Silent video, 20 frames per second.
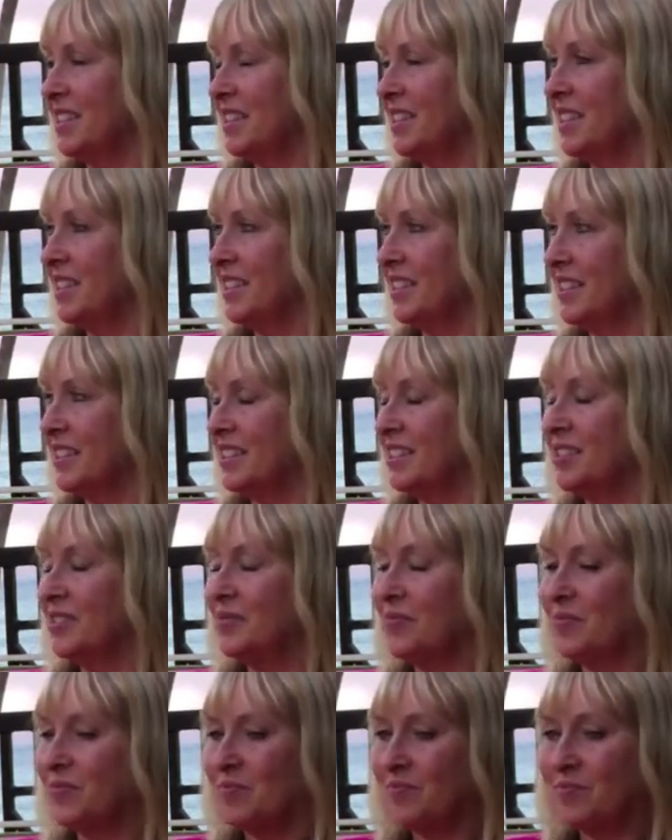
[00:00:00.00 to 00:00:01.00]

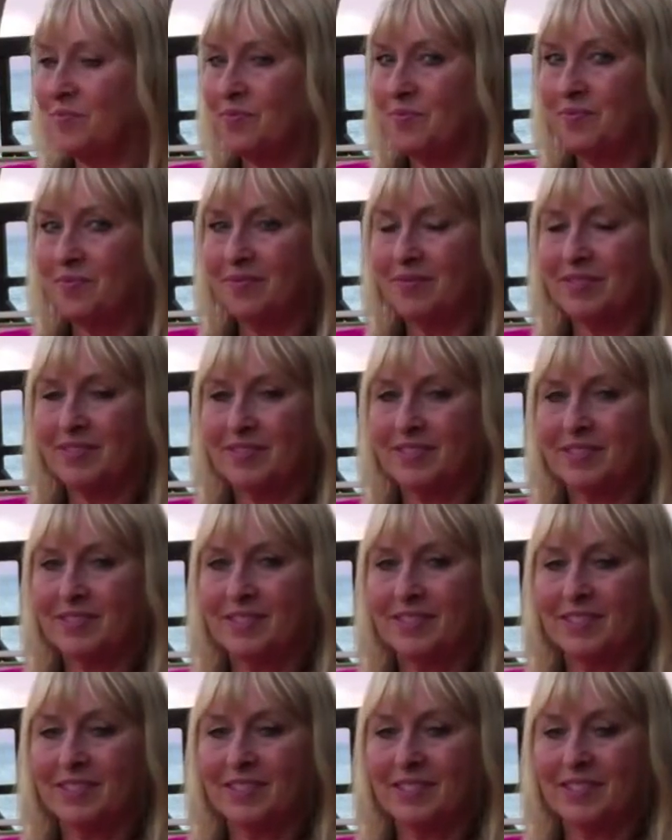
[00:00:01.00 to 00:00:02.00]

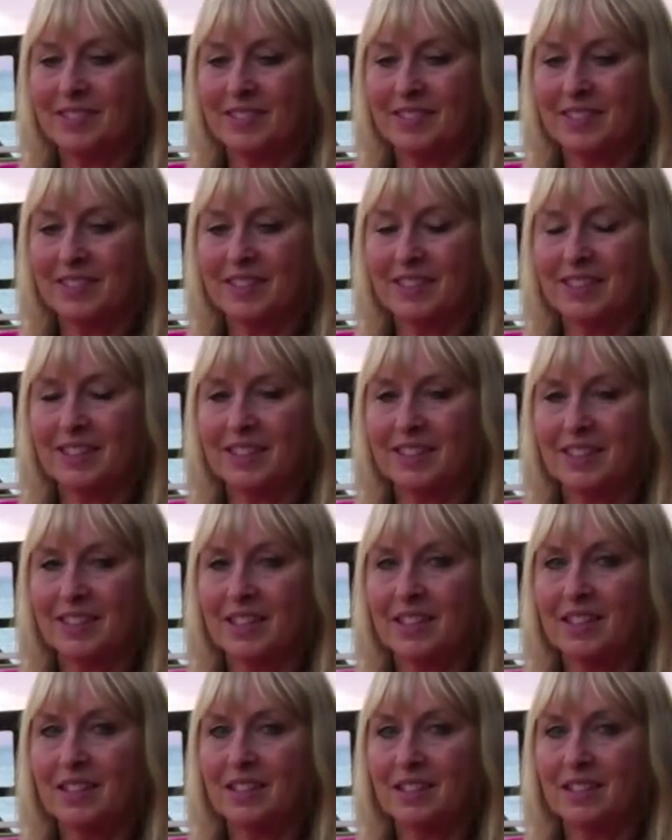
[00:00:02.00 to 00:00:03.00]

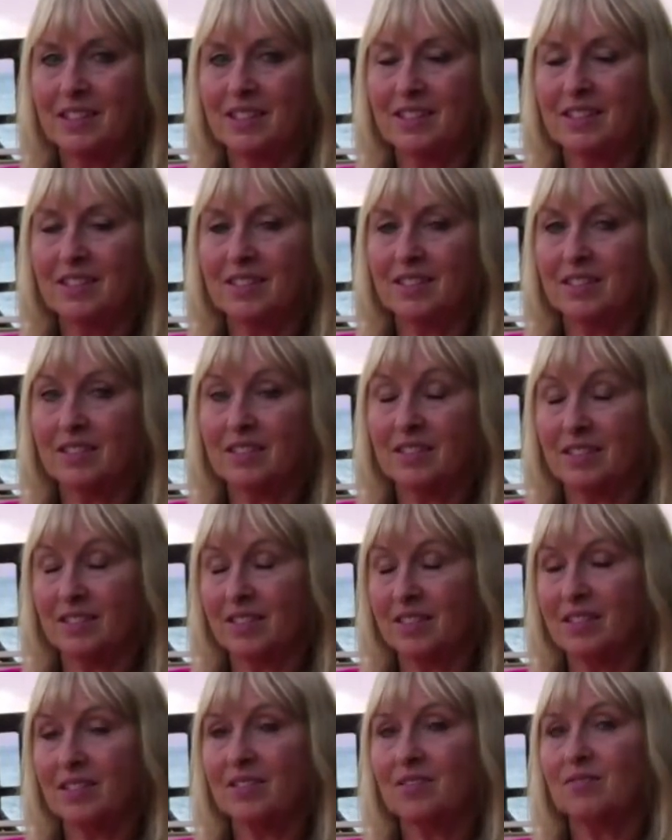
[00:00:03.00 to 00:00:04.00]

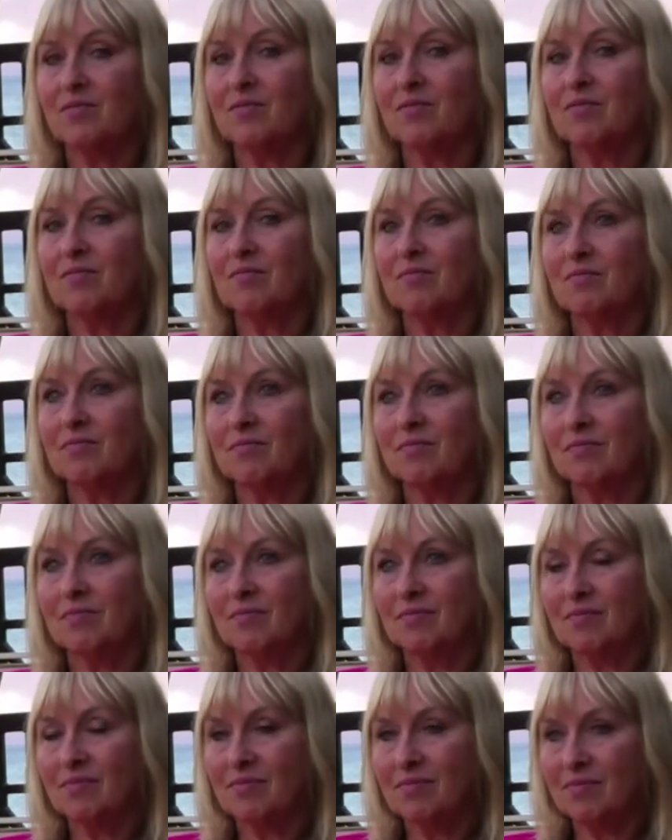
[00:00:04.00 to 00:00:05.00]

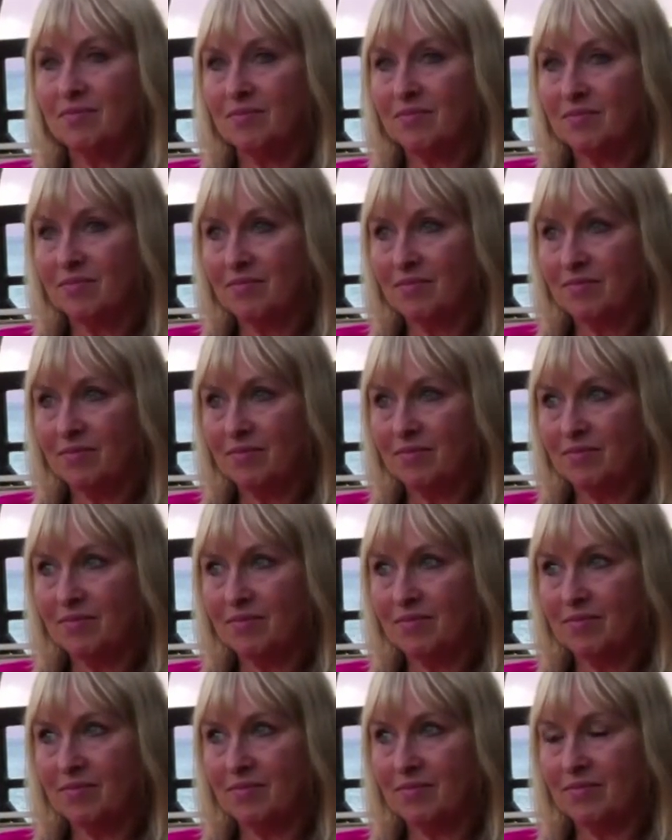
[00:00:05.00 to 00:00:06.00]

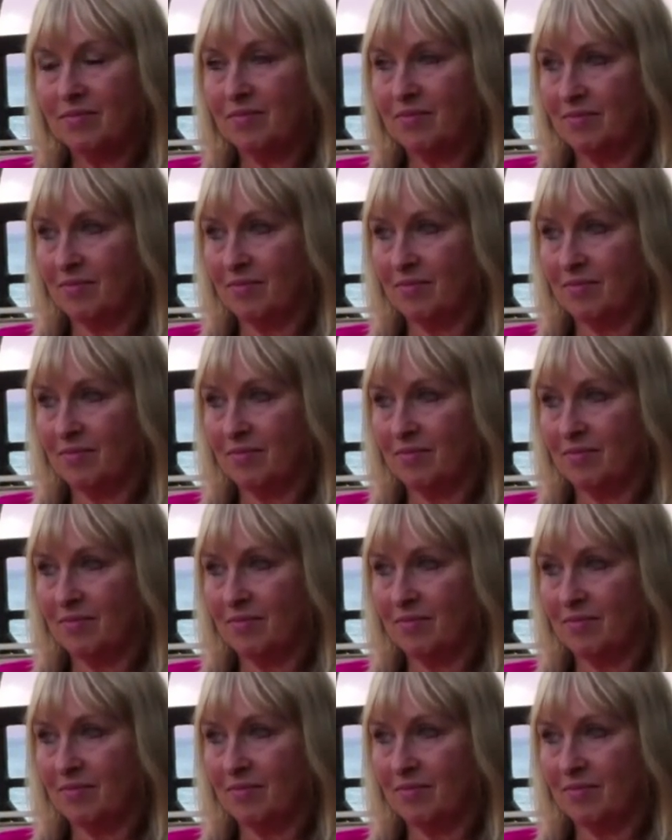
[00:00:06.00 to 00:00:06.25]
(silent)